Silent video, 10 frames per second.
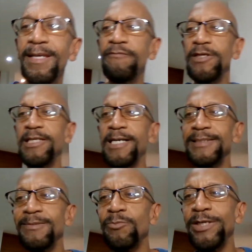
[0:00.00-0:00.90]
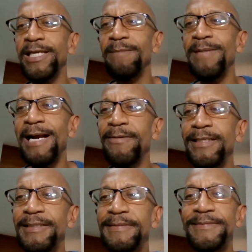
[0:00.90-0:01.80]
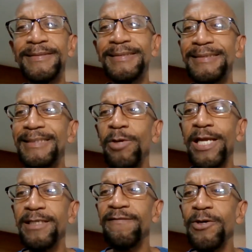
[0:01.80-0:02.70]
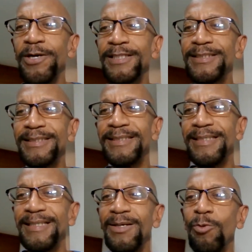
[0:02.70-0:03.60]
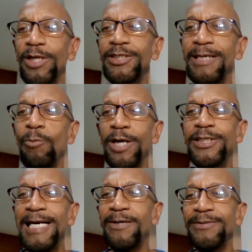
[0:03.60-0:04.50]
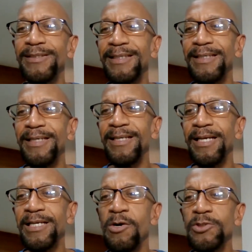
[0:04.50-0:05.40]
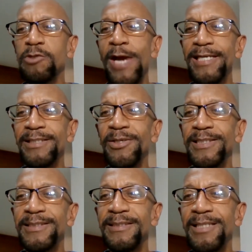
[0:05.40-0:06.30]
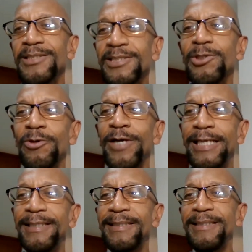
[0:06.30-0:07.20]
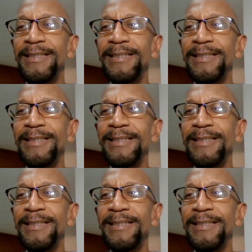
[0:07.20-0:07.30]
If she doesn't, when you get married, when you get divorced, watch out. It goes great until it doesn't go great.